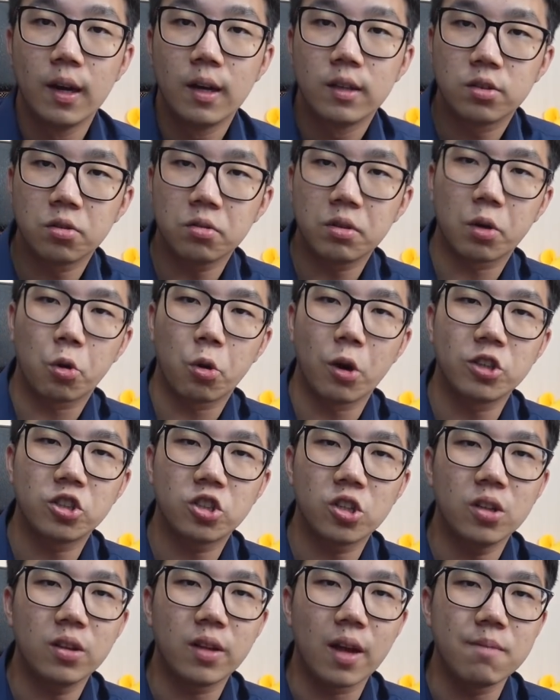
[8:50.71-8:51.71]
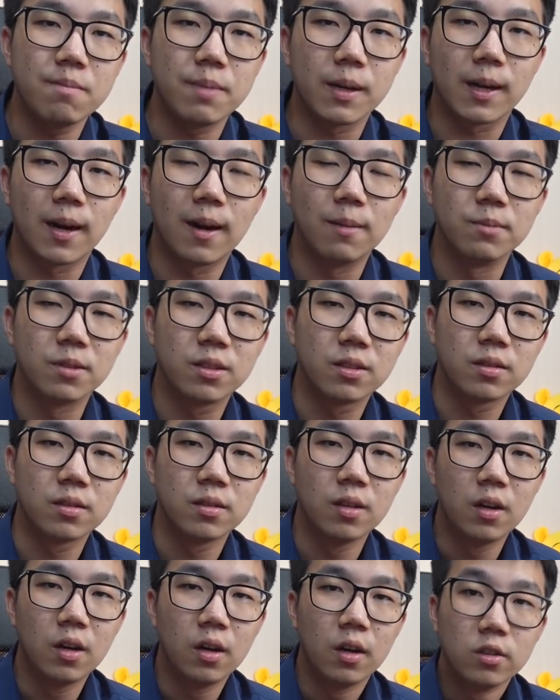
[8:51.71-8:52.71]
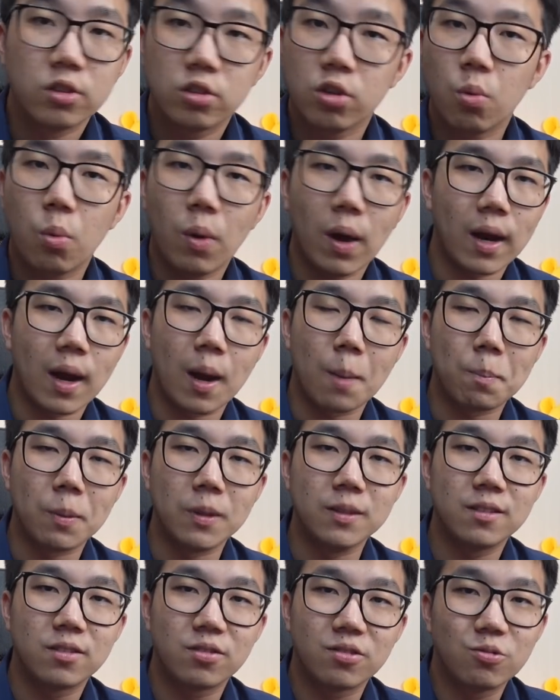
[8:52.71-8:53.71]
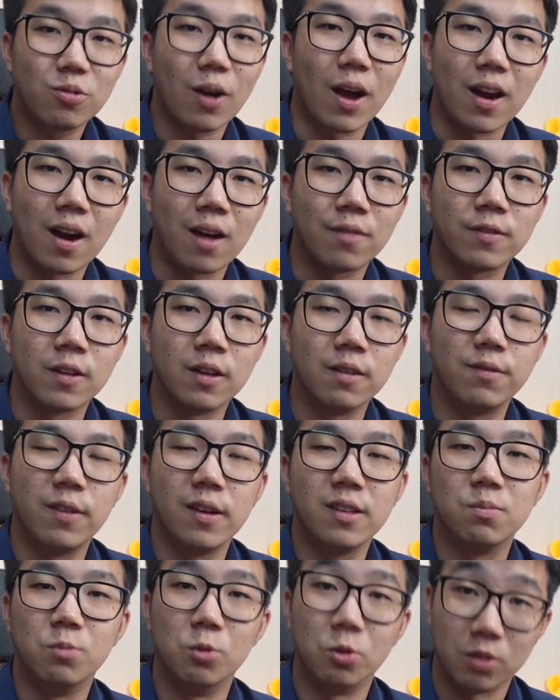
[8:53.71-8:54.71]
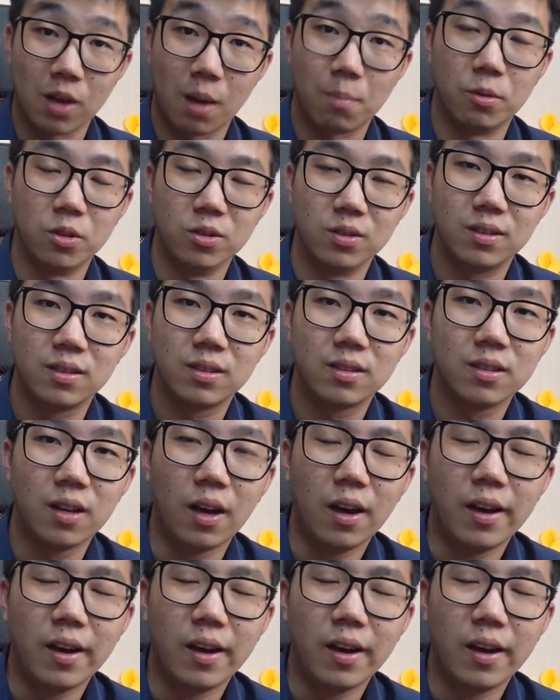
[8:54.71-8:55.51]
So the question then becomes, so what happens right after Facebook doubles?